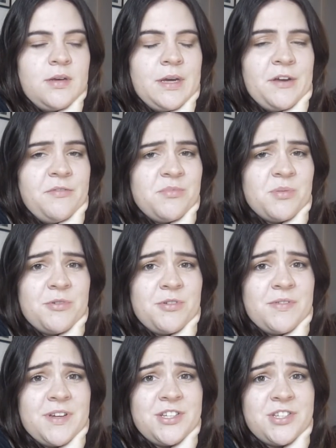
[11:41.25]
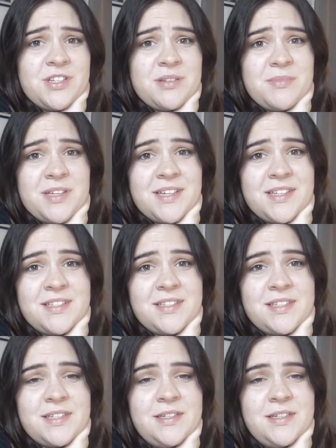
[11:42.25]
have more motivation because